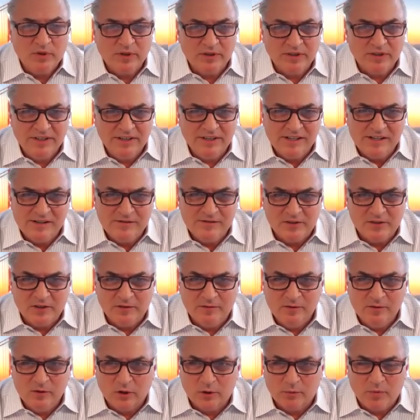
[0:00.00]
If you
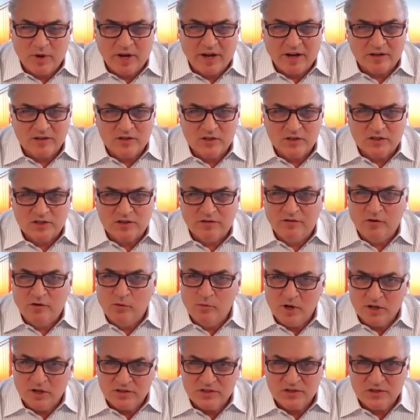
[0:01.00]
look back just a few
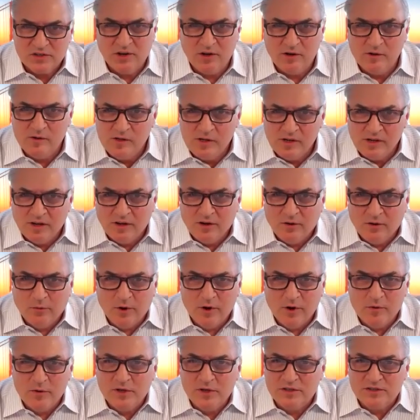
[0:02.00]
months ago, we
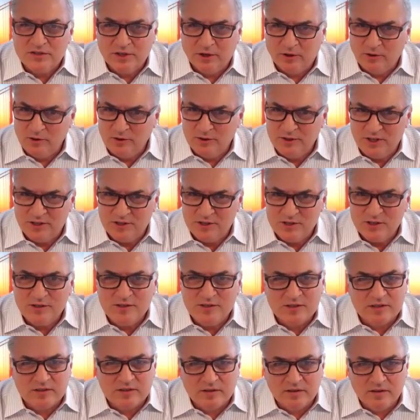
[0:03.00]
were in single
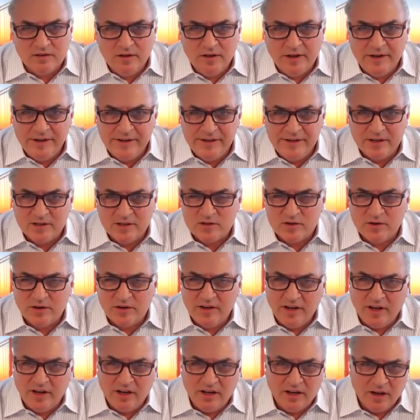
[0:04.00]
digits, and
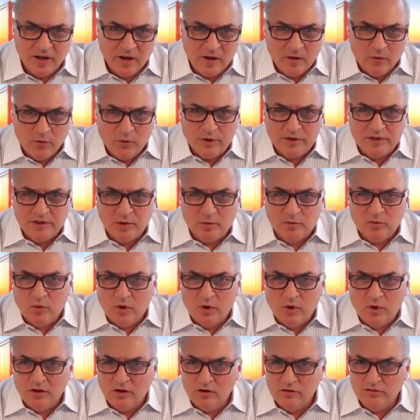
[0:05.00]
yesterday we tipped
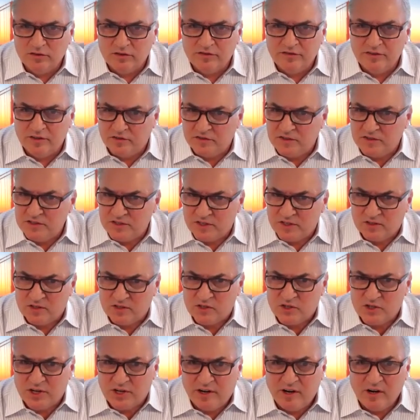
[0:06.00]
well over 50 cents a
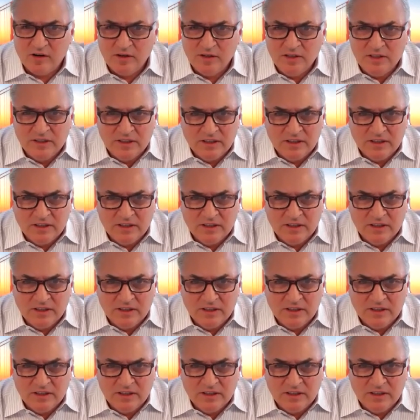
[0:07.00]
share.